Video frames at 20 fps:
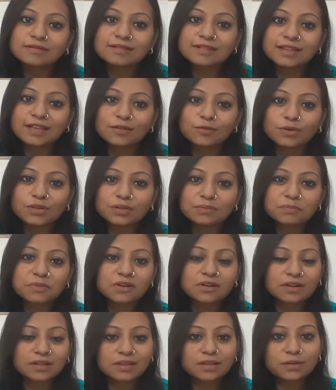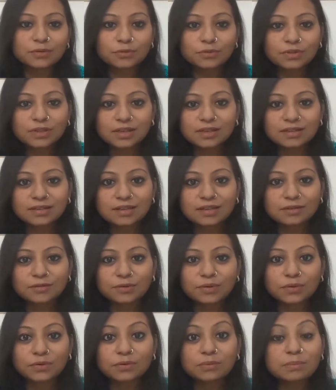They look in the mirror and they know that they're
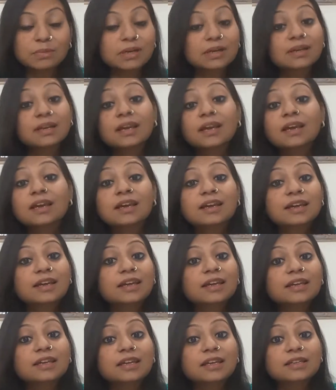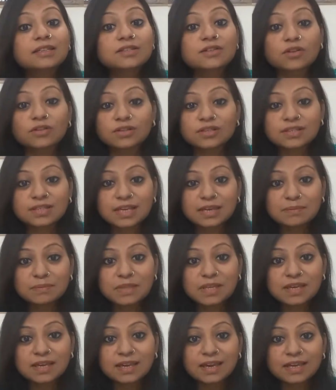looking good. But it's not the same
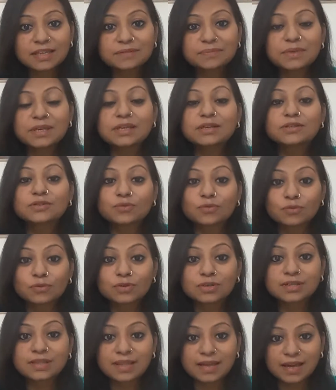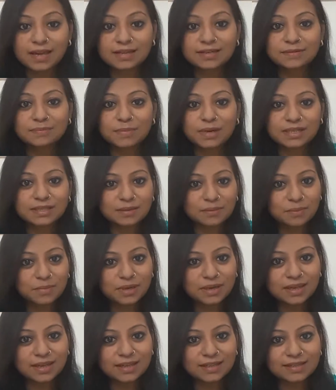thing as being told that by
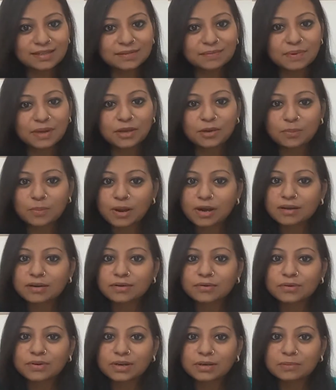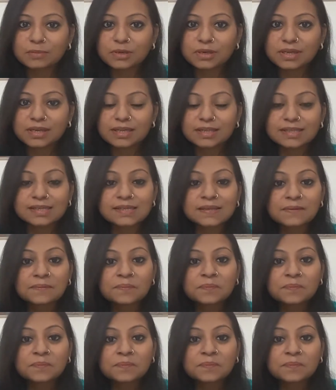somebody else, by your partner or anybody else.